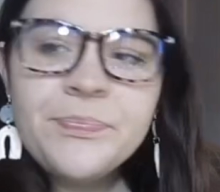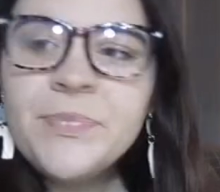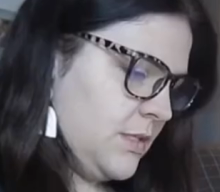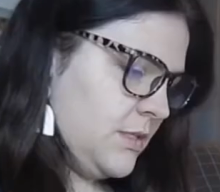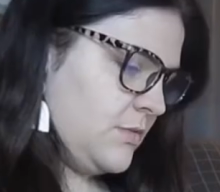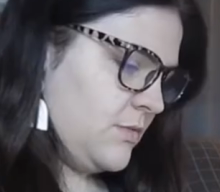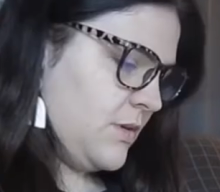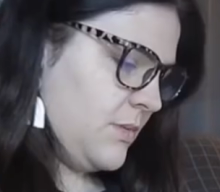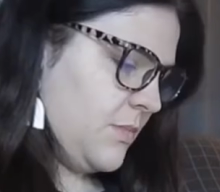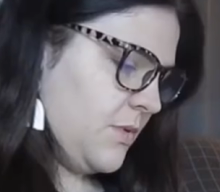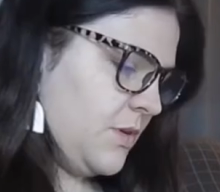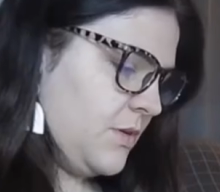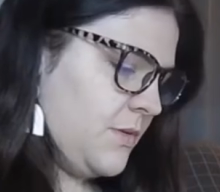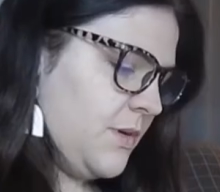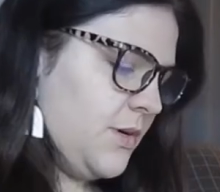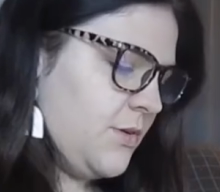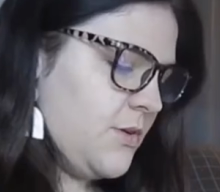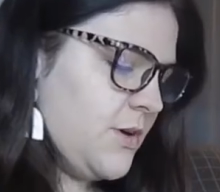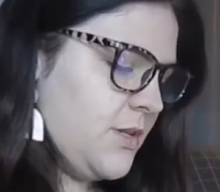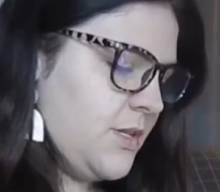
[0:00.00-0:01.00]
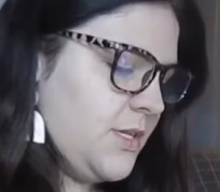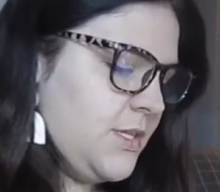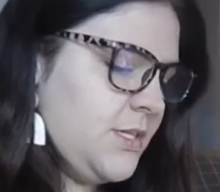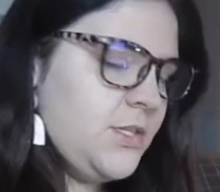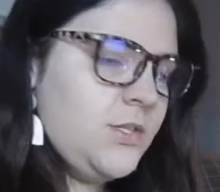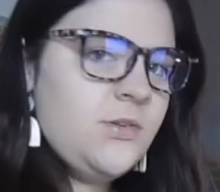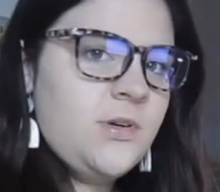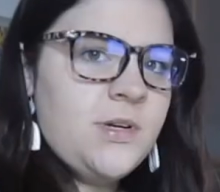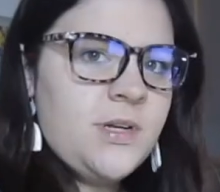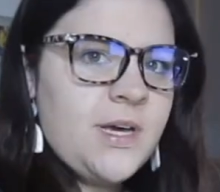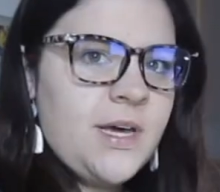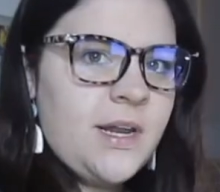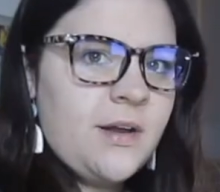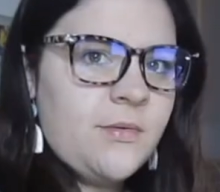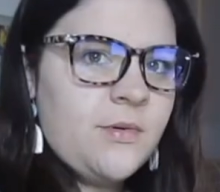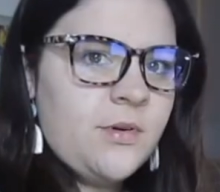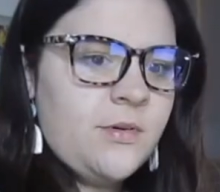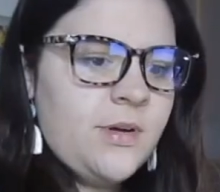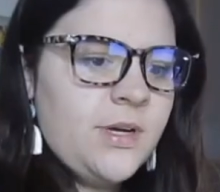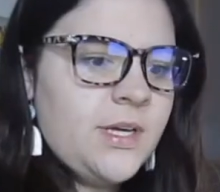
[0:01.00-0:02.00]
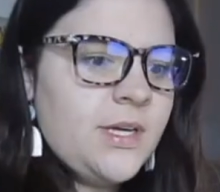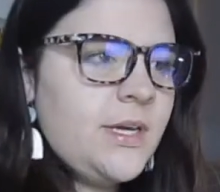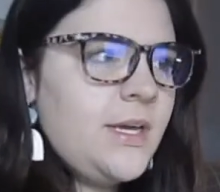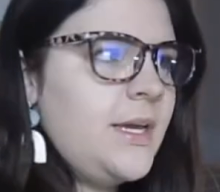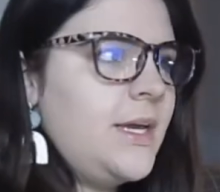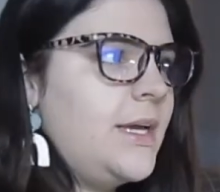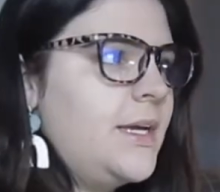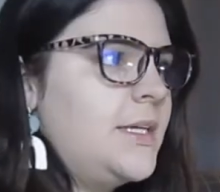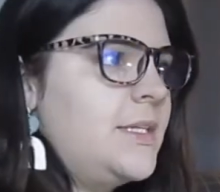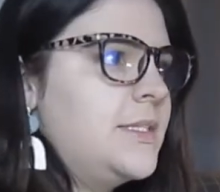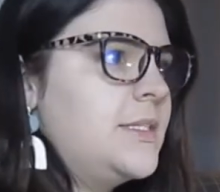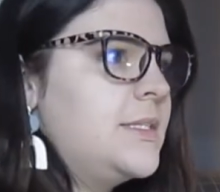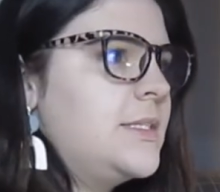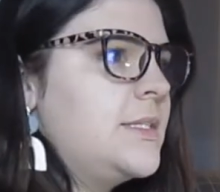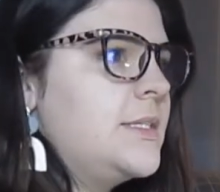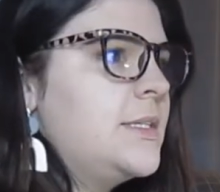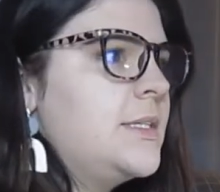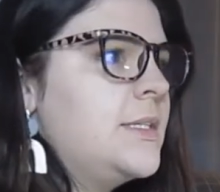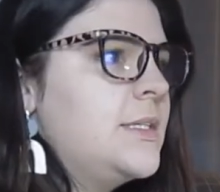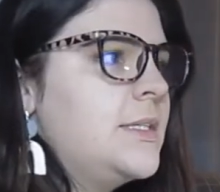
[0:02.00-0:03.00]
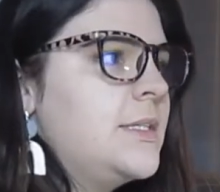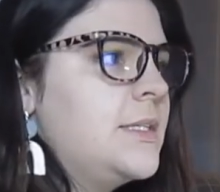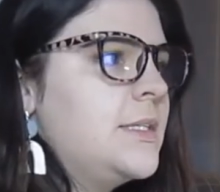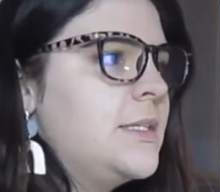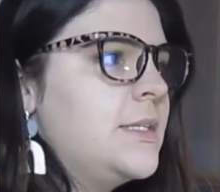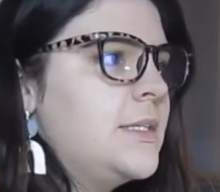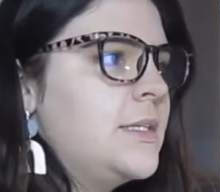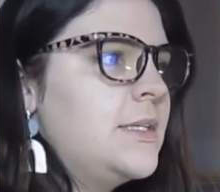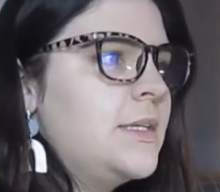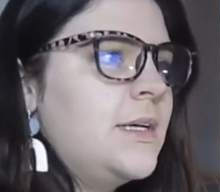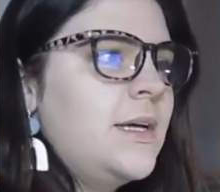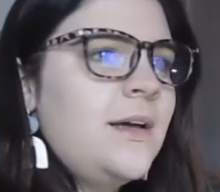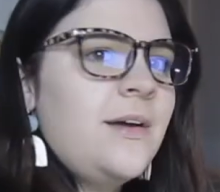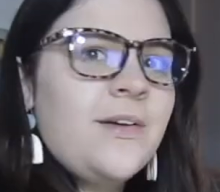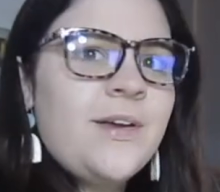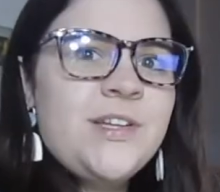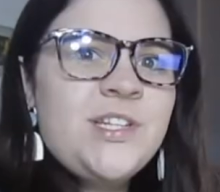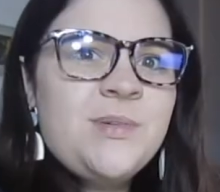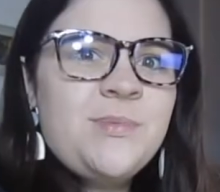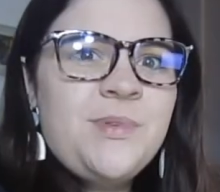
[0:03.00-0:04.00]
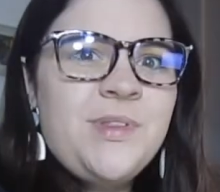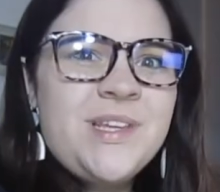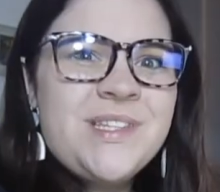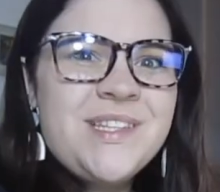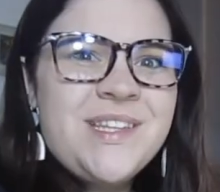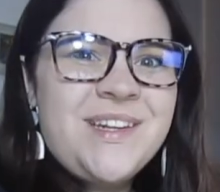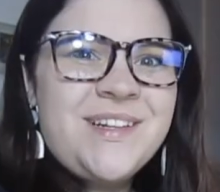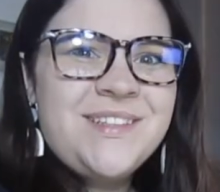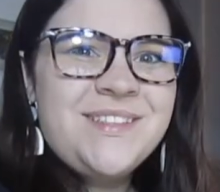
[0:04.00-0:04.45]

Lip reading: So I'm going to record this student data real quick, and I'll catch up with you guys